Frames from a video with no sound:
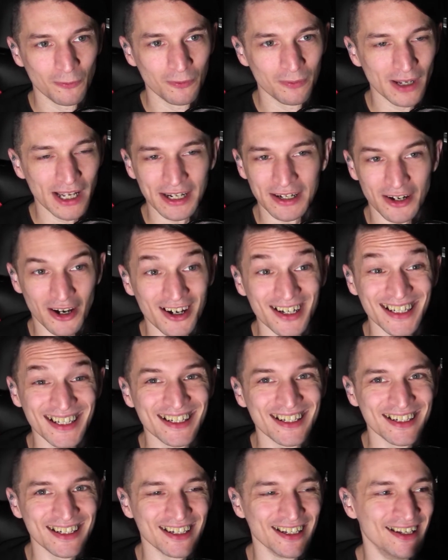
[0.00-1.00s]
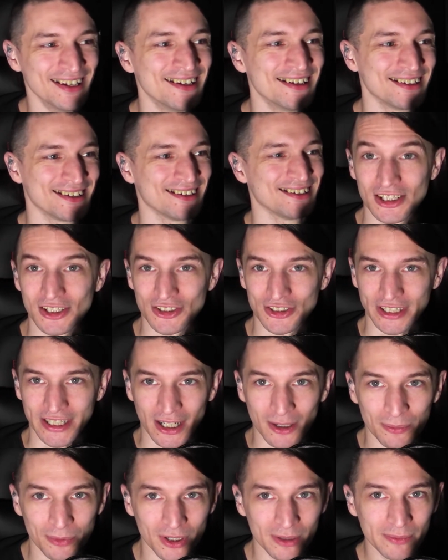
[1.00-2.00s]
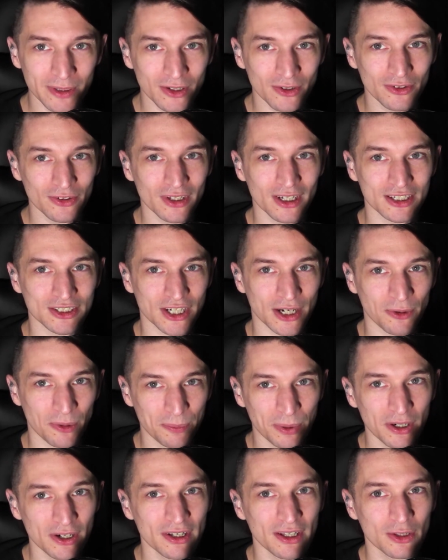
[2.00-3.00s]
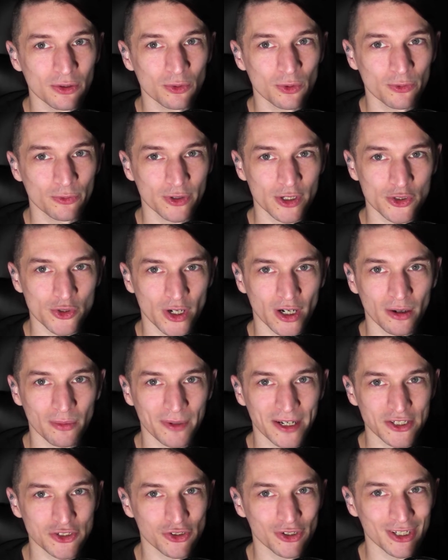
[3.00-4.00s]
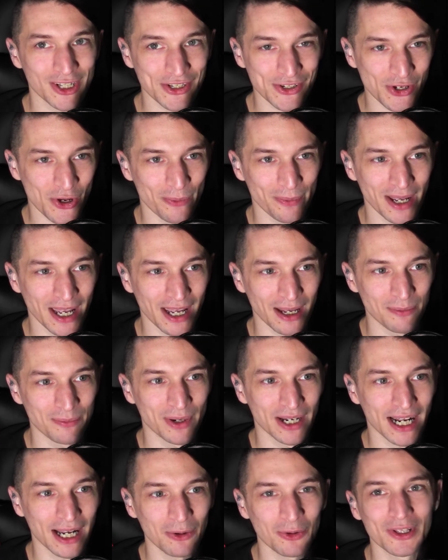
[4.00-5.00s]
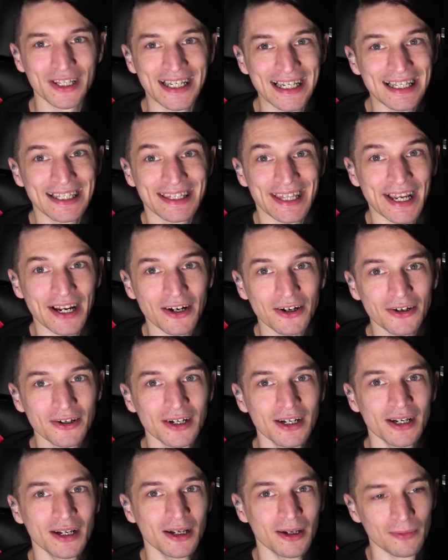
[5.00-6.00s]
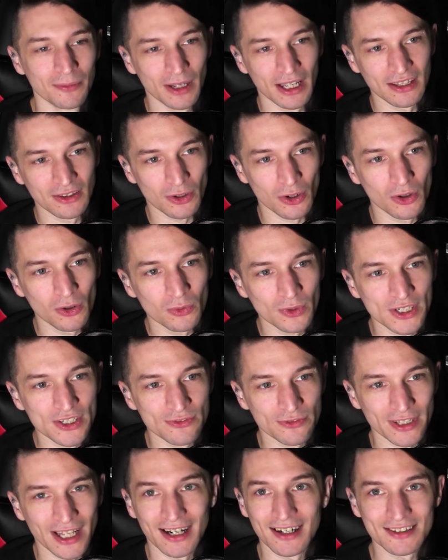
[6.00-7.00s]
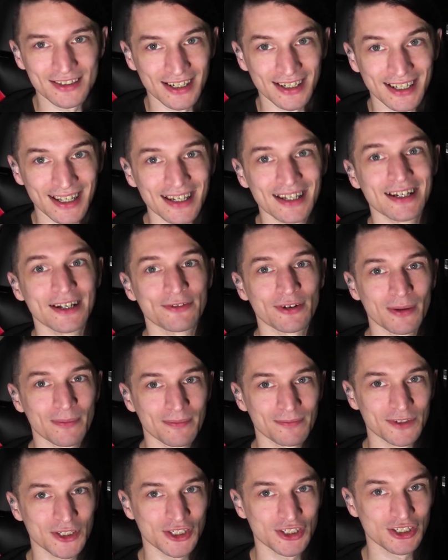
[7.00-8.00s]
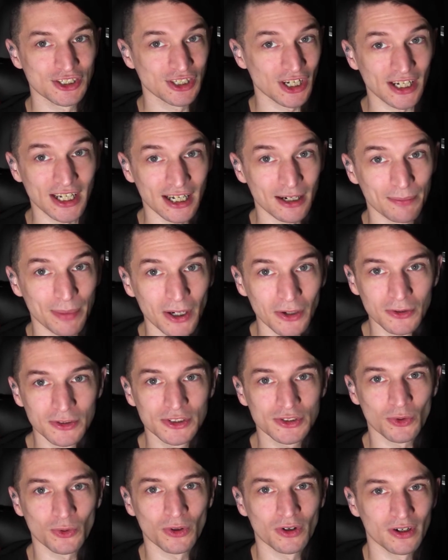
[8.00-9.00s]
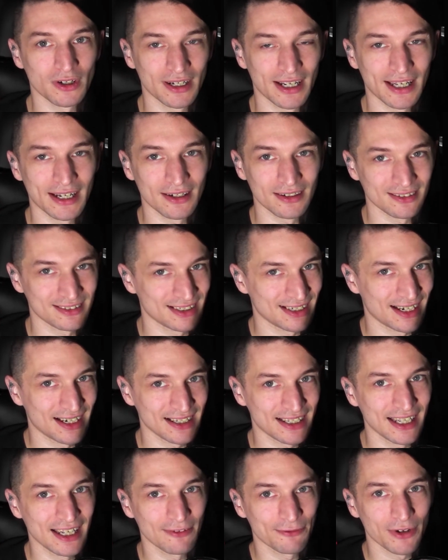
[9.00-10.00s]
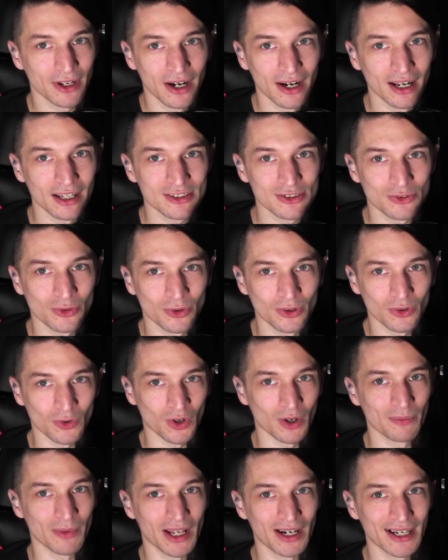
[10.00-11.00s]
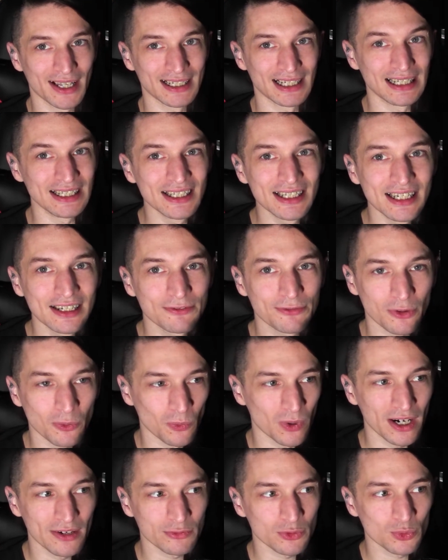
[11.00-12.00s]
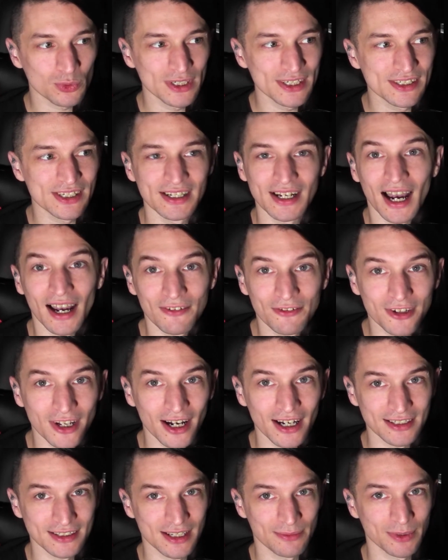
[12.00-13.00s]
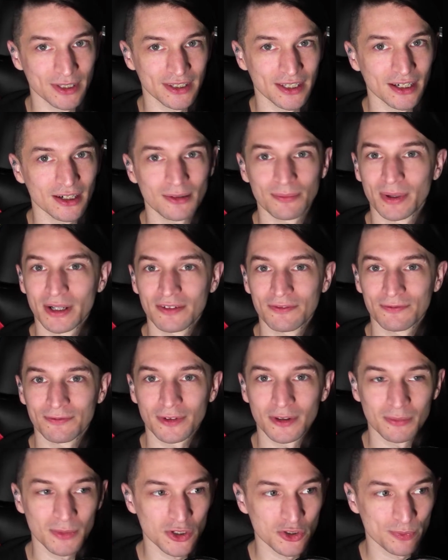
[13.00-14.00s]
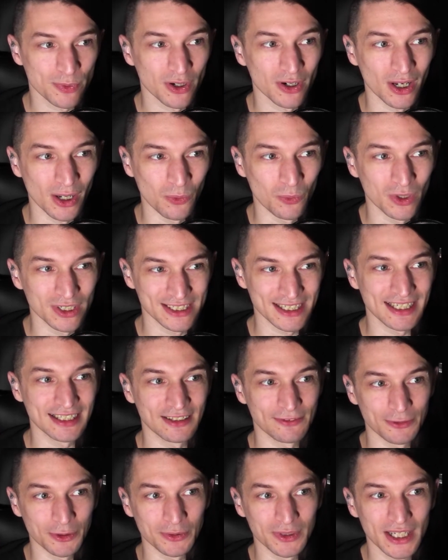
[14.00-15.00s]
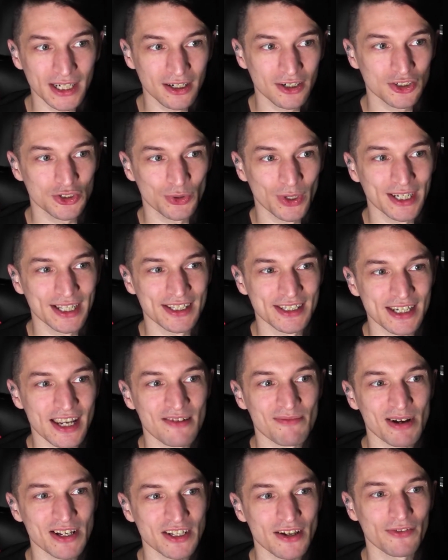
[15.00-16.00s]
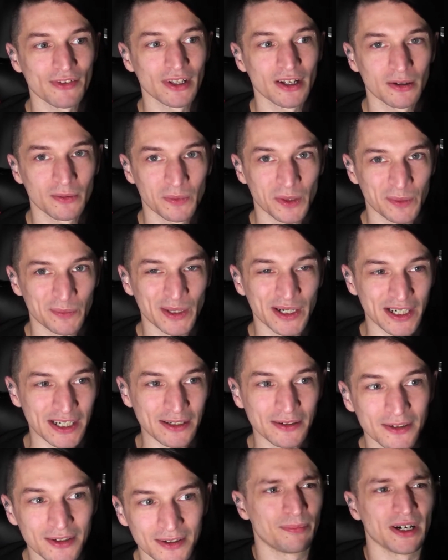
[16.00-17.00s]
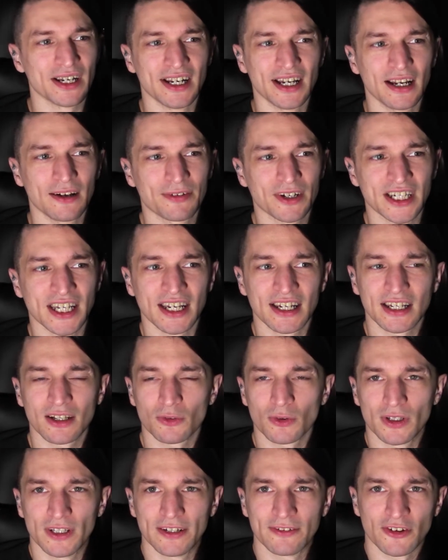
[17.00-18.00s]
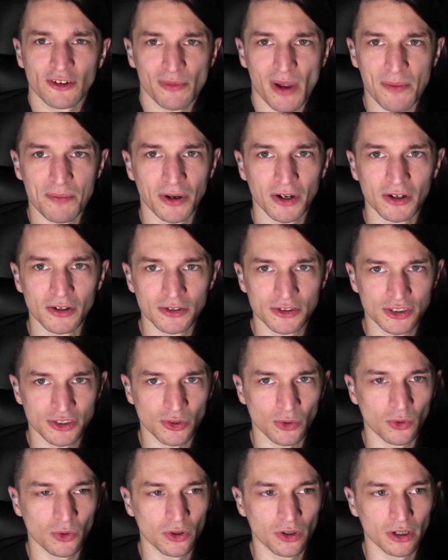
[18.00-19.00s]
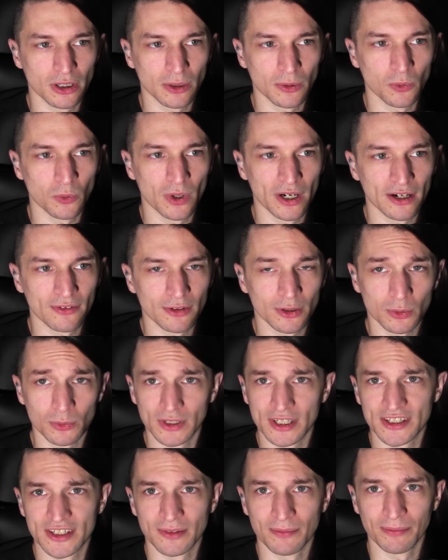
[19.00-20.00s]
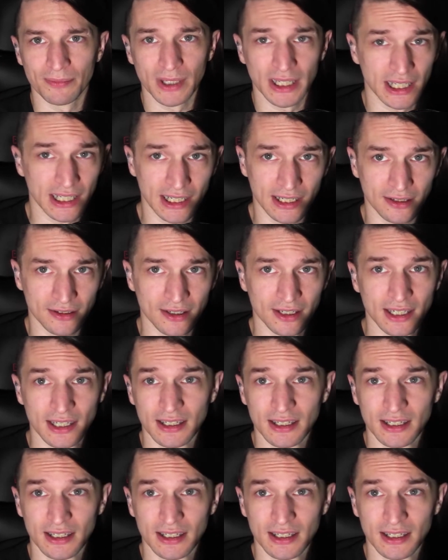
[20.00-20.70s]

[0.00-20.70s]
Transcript: and not eating it. Seriously, I'll bring my own lunch. I will put it in the refrigerator to make sure it doesn't go bad, but I will eat there. And the whole reason for that is, again, if I'm stuck at a post or and I can't find an escort or I'm not allowed to leave for whatever reason, I've got something there. But for the most part, I want to eat the food there so I can save myself a little bit of money. But hey, if I can't get relieved of my post or whatever the reason being,